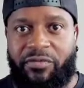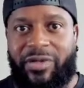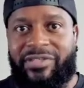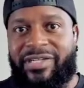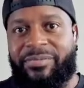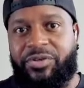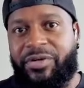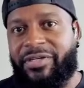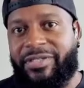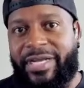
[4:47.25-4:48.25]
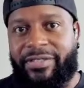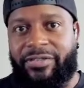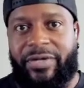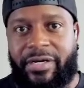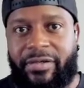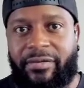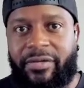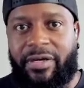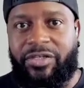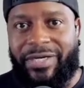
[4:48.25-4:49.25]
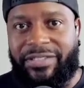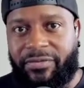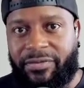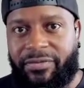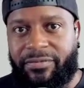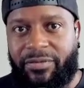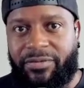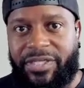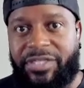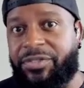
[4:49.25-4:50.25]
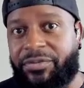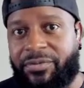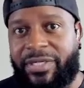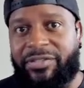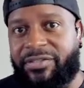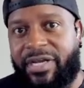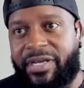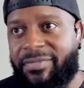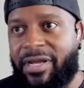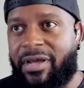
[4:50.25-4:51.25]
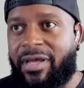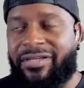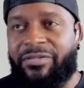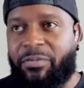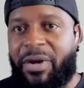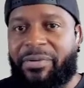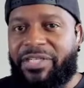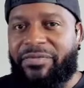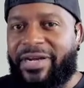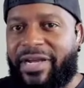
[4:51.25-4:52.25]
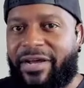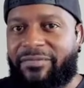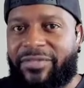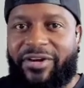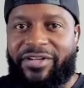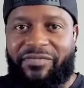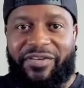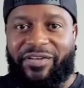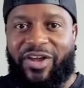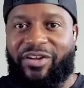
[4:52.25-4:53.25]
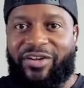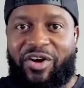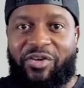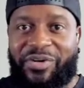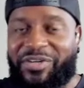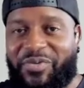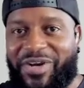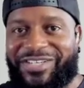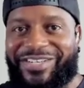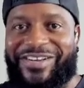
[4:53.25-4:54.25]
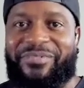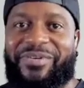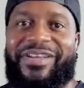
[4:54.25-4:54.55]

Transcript: What steps are you going to take to try to address those issues? Let's just say because Republicans right now, sorry to give you a long-winded question here, but